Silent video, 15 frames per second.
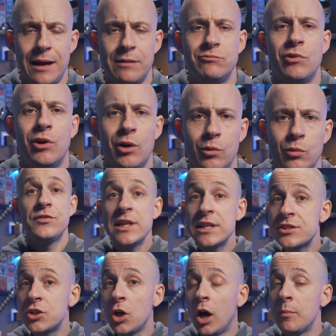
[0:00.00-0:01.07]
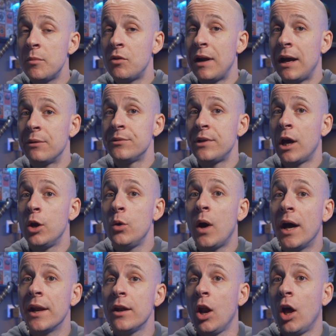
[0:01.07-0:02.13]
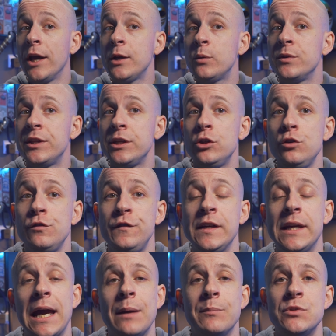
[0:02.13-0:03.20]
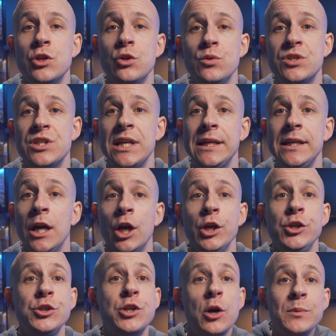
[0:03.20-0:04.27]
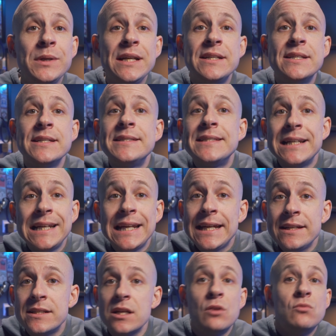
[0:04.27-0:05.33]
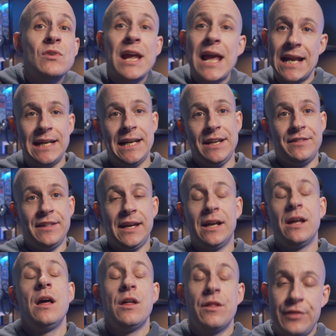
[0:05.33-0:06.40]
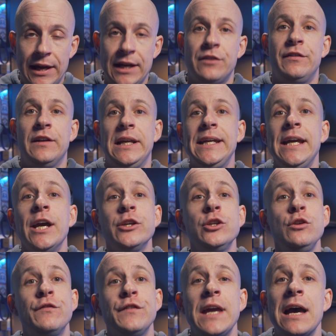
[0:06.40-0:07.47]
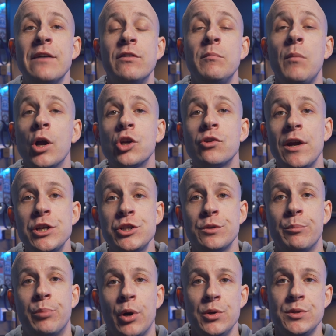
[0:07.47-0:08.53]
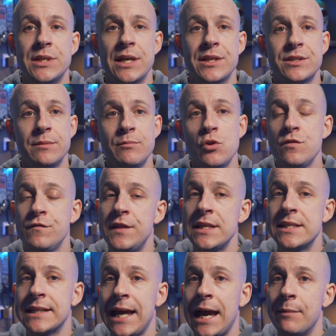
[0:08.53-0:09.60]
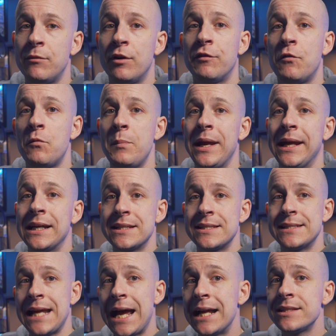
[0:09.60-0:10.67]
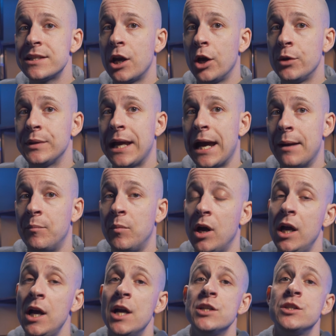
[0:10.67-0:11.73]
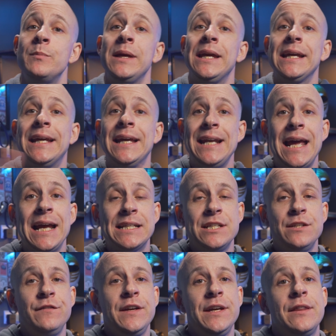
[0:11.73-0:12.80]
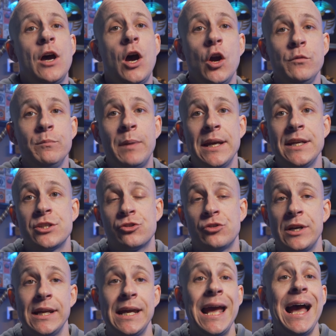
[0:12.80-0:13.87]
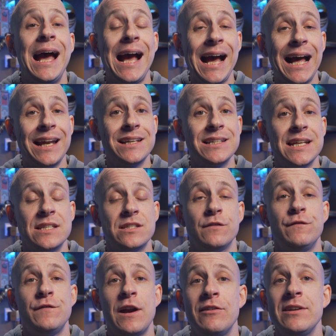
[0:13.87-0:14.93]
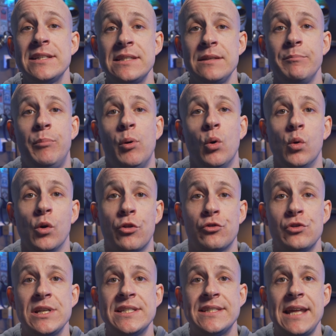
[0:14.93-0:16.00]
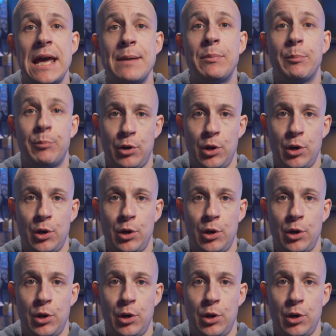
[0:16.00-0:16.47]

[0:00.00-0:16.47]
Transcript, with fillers: and roll. This time around though, unlike with the Eufy Cam two C, you don't need to delete and re-add anything. Thankfully, Eufy have a migration process to move this camera from being a standalone camera to being connected via the Homebase three, and it's a very simple three-step